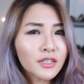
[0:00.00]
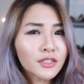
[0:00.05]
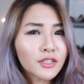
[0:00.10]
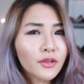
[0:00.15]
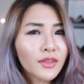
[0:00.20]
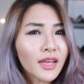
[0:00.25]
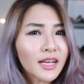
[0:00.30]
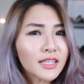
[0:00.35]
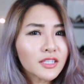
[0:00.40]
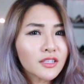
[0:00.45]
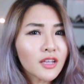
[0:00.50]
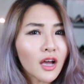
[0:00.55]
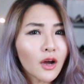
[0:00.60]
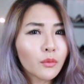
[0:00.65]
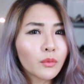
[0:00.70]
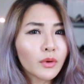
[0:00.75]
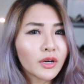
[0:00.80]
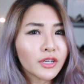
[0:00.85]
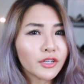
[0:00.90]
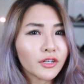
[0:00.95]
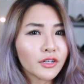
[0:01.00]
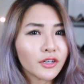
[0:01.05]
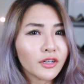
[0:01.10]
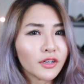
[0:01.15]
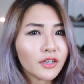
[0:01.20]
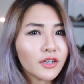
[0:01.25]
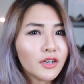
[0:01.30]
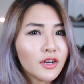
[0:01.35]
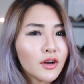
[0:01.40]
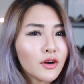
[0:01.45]
So that's not what
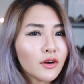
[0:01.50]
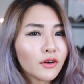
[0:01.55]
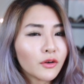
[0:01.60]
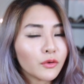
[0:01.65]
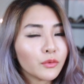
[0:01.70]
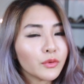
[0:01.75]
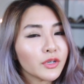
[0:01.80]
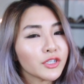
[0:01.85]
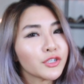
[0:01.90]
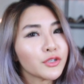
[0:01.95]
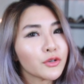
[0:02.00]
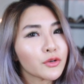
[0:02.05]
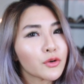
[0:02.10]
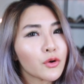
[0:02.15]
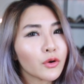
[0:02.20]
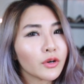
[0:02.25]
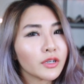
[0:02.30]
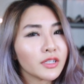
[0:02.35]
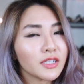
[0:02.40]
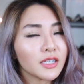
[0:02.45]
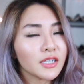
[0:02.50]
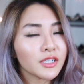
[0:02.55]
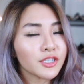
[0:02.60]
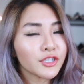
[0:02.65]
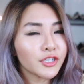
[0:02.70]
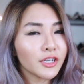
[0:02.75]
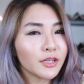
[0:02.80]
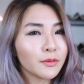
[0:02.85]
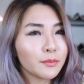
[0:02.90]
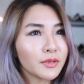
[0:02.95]
your original cornea
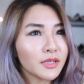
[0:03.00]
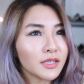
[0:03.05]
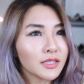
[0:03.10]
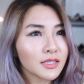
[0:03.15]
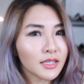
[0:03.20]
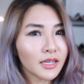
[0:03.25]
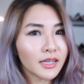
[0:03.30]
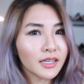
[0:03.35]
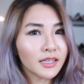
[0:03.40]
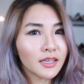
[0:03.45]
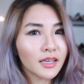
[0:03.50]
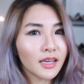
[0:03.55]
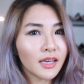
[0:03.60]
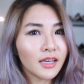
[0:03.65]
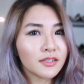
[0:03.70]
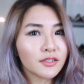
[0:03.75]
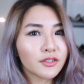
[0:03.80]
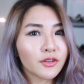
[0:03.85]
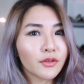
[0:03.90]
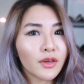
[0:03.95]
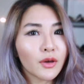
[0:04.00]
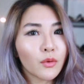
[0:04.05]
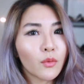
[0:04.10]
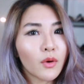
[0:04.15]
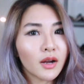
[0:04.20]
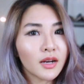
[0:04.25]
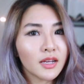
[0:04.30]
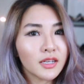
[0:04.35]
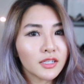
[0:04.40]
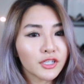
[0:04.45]
shape is like, and so they
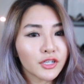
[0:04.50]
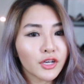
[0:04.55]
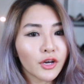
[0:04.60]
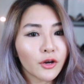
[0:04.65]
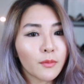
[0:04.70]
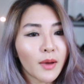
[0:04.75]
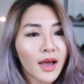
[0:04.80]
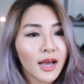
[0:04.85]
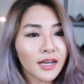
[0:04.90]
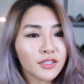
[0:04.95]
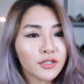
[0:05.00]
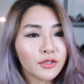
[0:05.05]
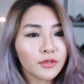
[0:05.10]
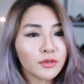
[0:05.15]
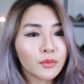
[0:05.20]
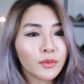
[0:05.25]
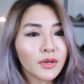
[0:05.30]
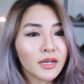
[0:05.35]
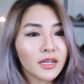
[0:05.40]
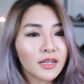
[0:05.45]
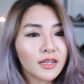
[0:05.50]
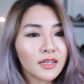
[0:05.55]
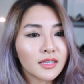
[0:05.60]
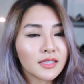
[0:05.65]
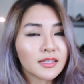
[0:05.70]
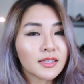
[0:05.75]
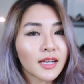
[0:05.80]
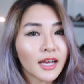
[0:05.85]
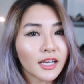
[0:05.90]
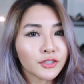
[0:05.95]
want it to go back to what it
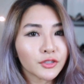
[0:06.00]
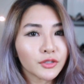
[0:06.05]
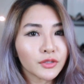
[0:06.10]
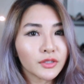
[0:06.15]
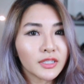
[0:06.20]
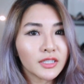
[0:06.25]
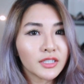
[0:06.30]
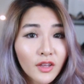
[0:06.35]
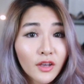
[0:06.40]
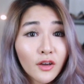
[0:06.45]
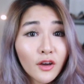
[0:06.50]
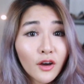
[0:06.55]
is naturally.